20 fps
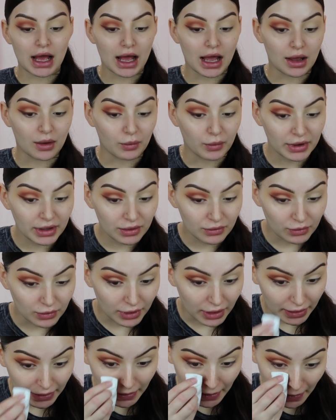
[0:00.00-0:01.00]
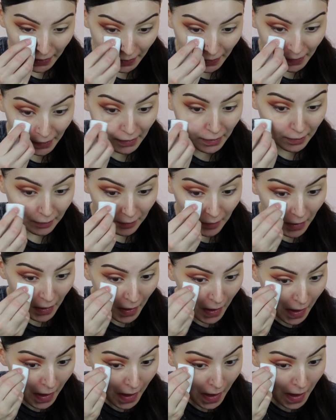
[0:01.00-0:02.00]
I went really ham
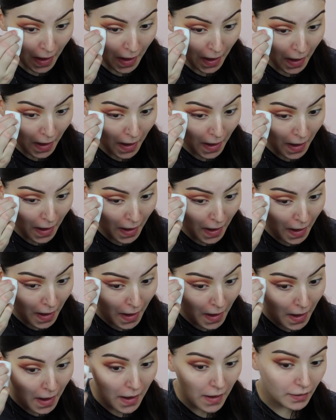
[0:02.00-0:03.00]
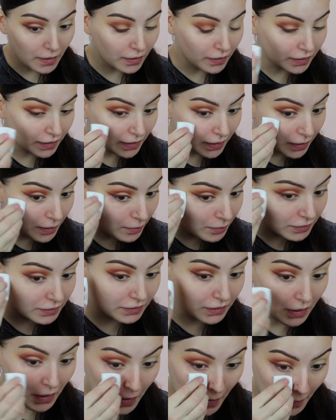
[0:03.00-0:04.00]
on
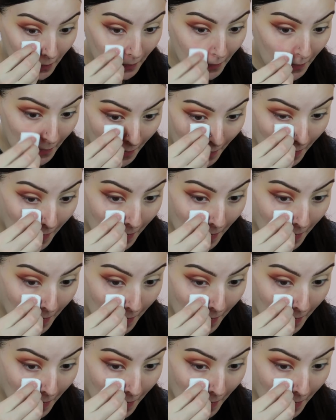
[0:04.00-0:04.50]
Amazon.